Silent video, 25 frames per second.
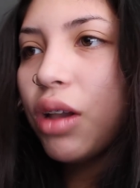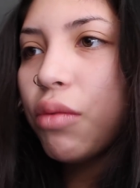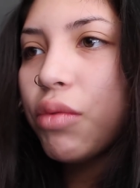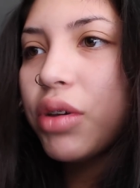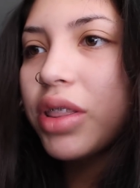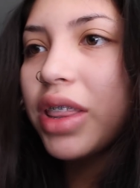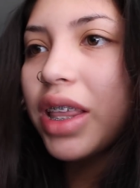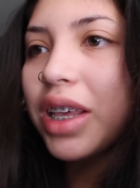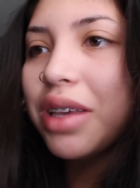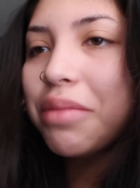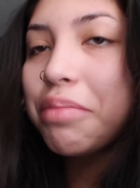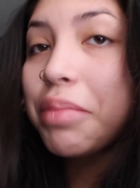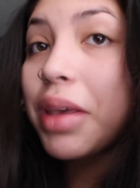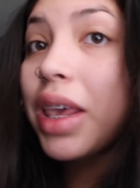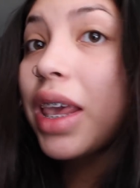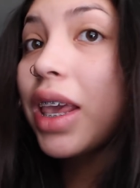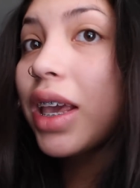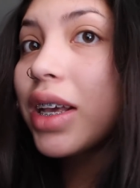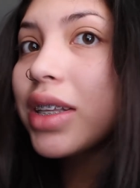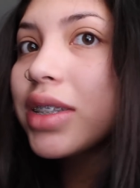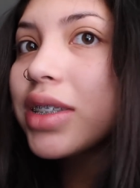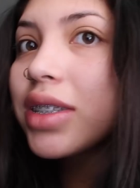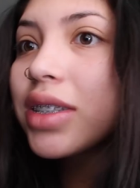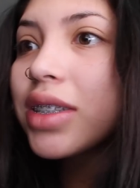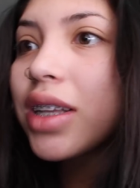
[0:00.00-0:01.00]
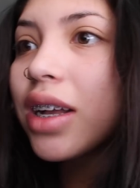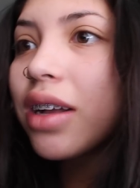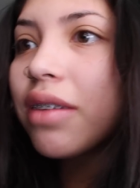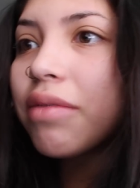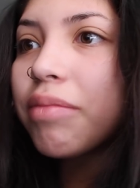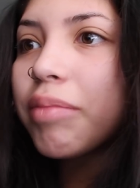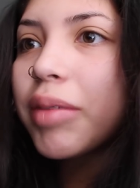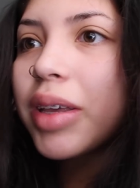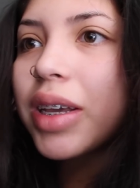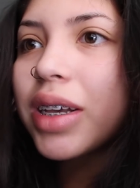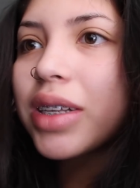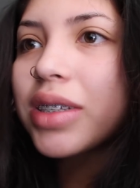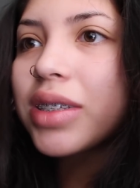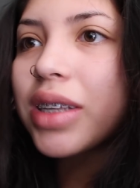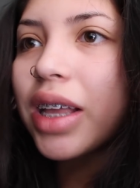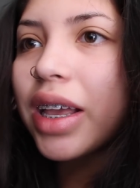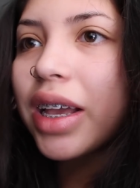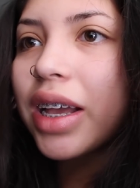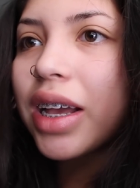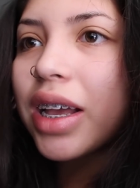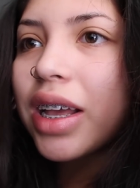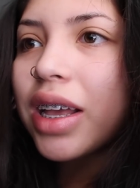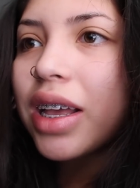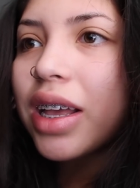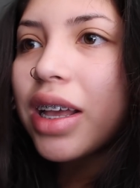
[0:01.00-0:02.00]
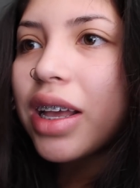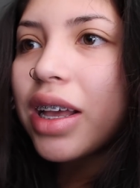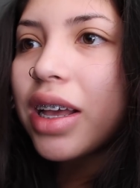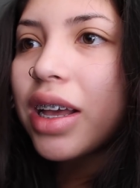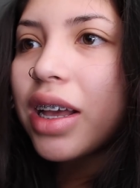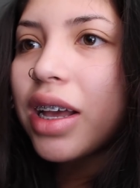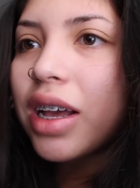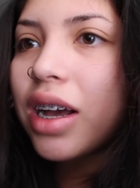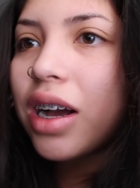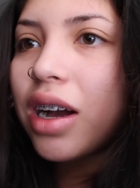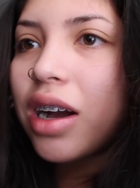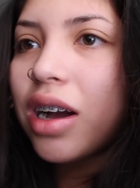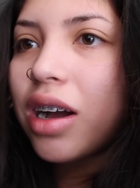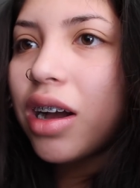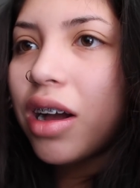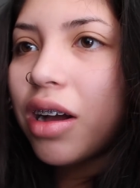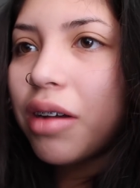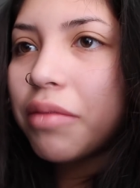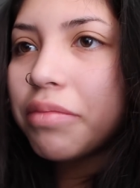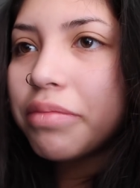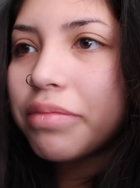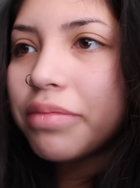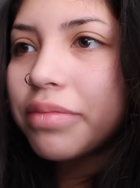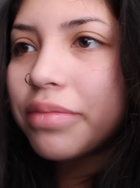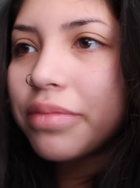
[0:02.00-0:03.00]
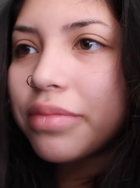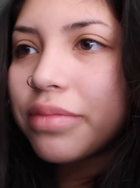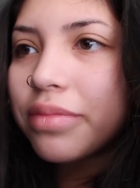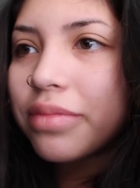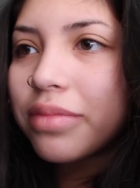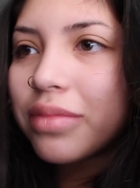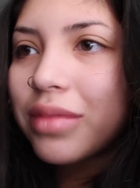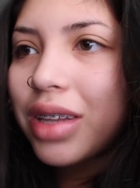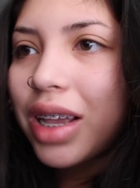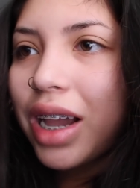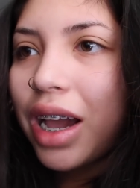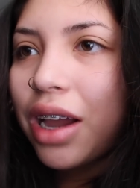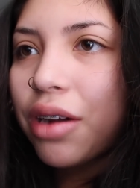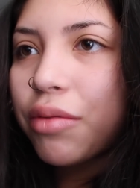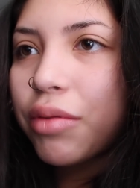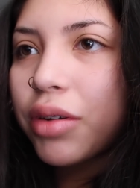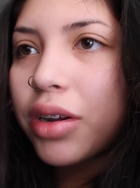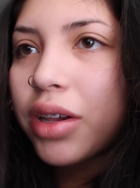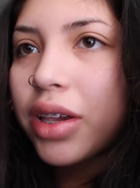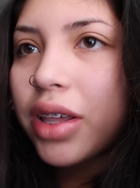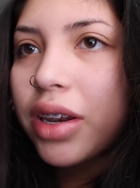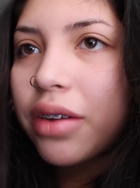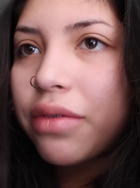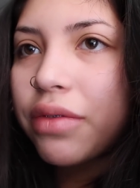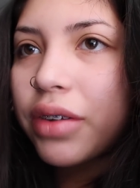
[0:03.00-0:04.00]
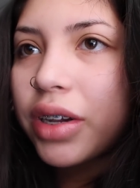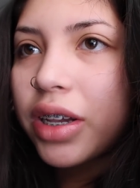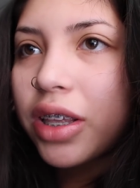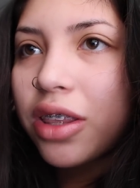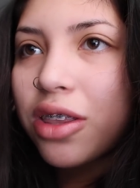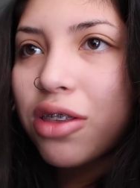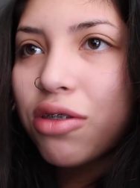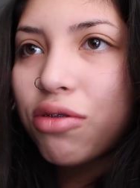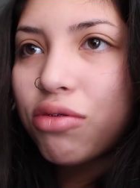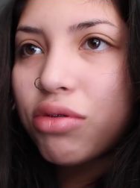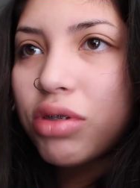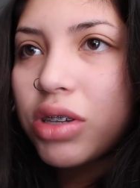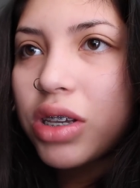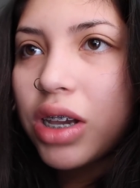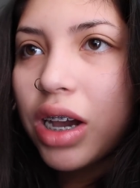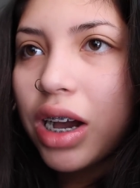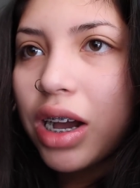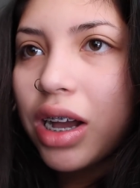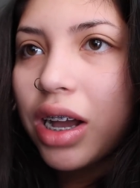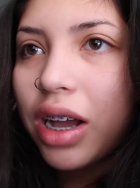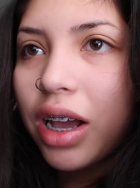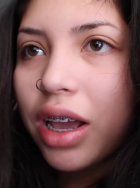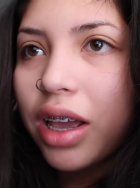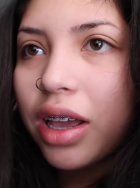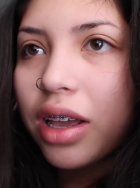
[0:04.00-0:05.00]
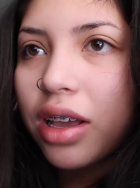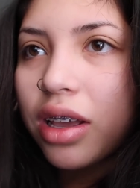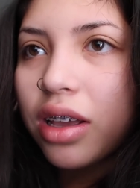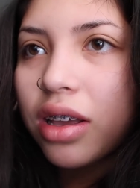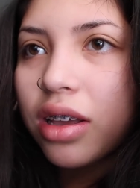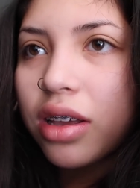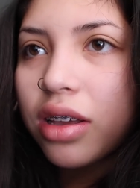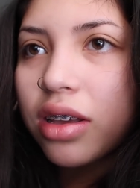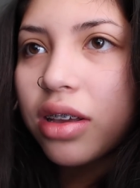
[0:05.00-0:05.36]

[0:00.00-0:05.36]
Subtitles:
with like peeing and stuff, because like I don't want to get a fucking UTI. I